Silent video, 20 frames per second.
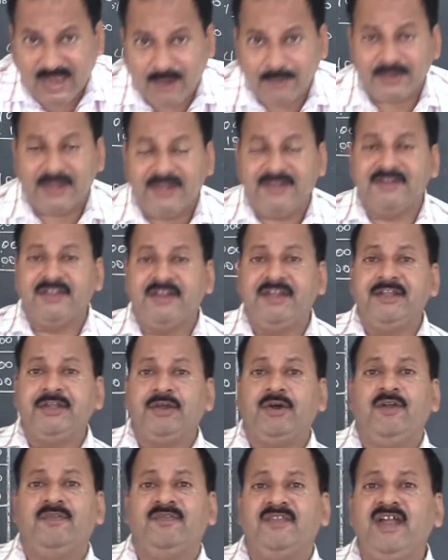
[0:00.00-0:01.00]
to enter it
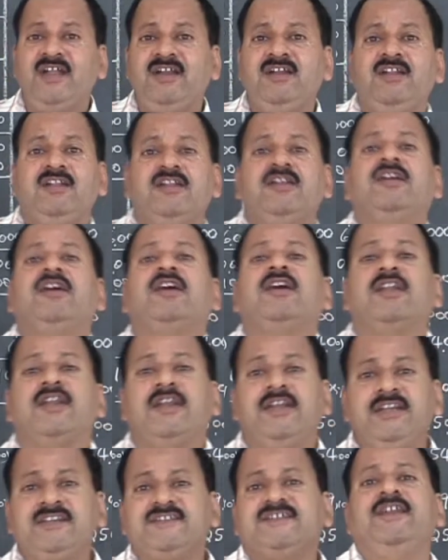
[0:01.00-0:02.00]
on the
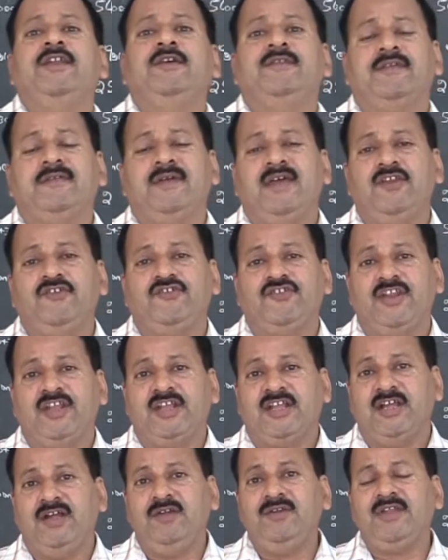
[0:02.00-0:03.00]
credit side of revaluation
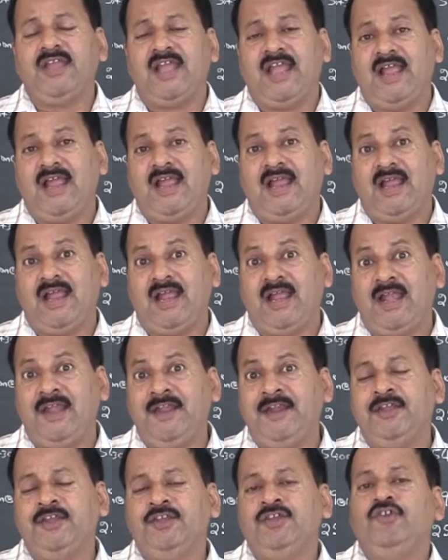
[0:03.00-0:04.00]
account
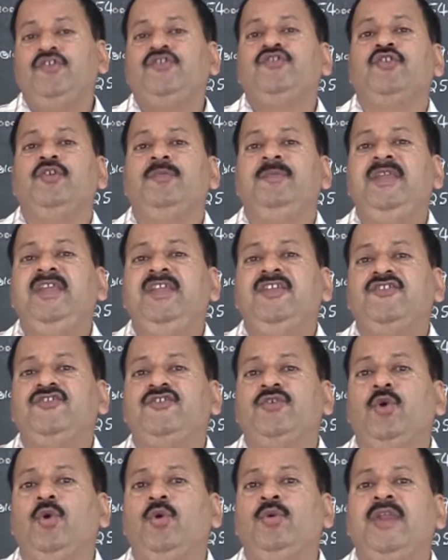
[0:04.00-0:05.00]
and should be
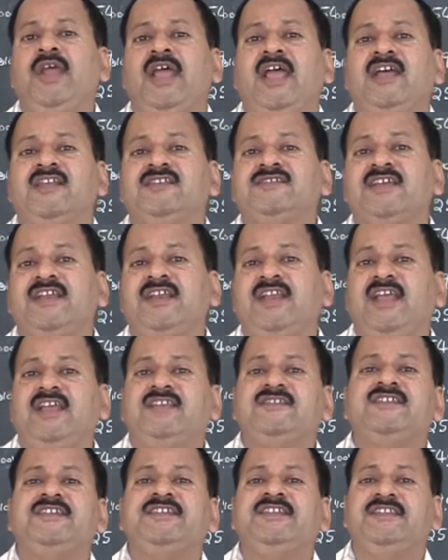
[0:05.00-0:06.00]
shown as an
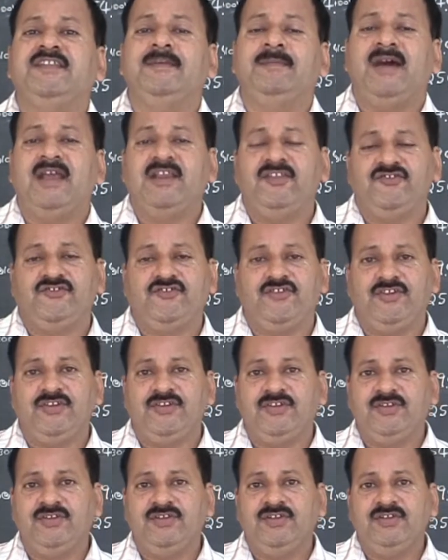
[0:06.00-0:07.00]
asset in the balance
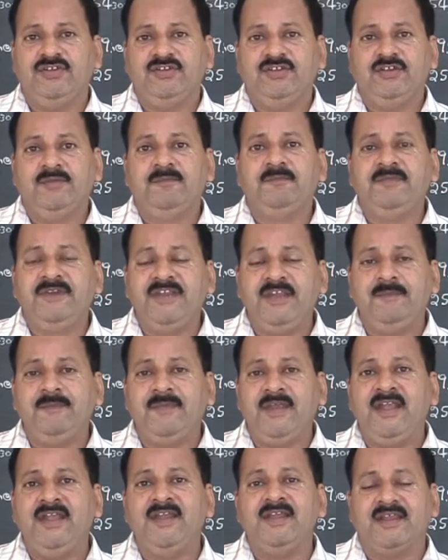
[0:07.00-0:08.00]
sheet.
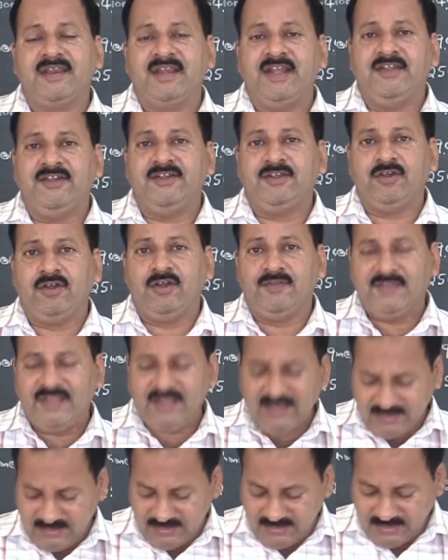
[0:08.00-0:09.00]
Prepaid rent on
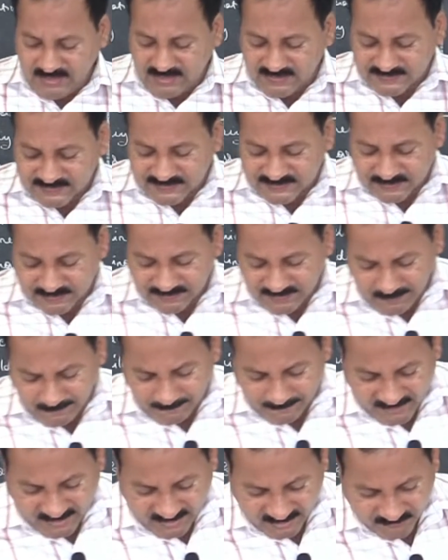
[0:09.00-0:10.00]
the asset side of the
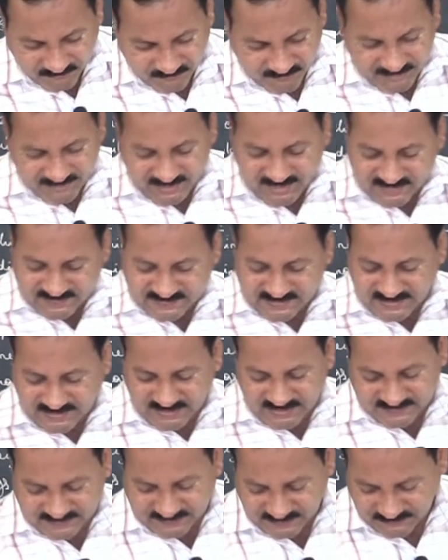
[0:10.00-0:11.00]
balance sheet as an
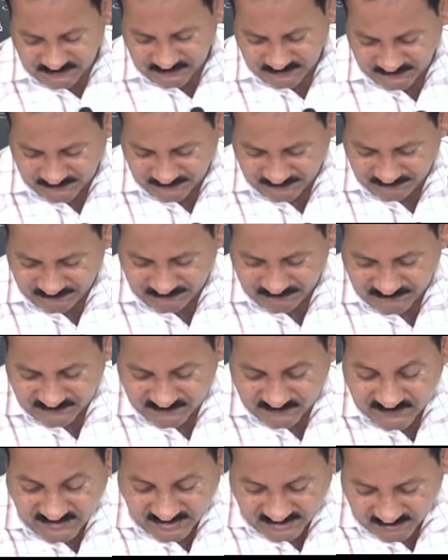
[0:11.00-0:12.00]
asset.
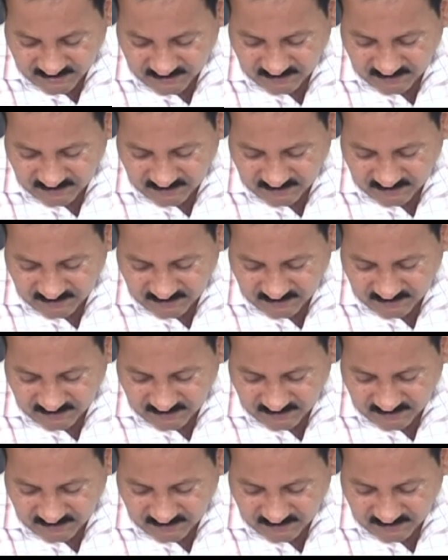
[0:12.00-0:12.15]
Then